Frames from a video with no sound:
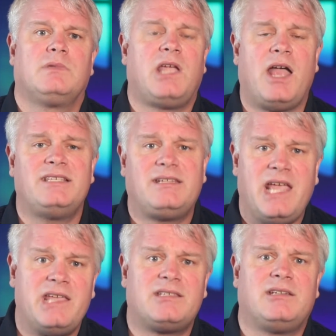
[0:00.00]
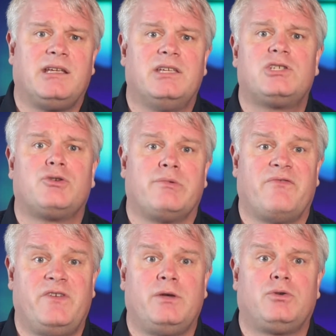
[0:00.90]
God's testing is to
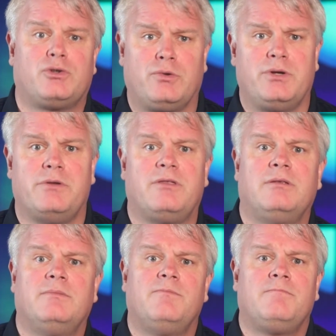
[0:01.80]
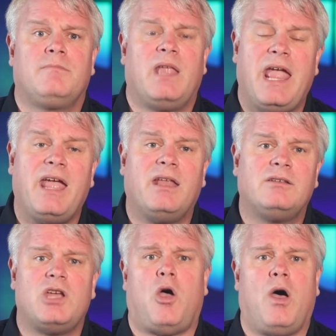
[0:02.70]
reveal truth
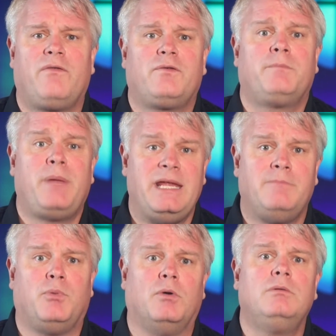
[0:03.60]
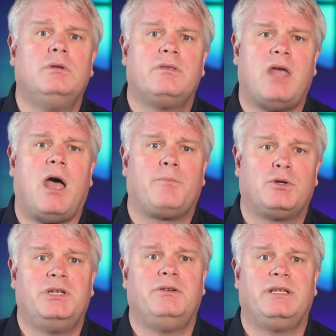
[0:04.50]
and to offer people the
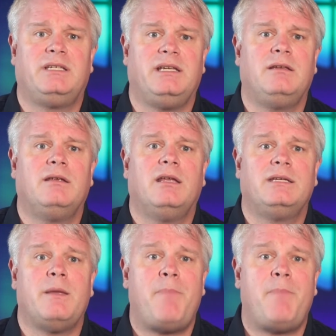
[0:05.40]
opportunity to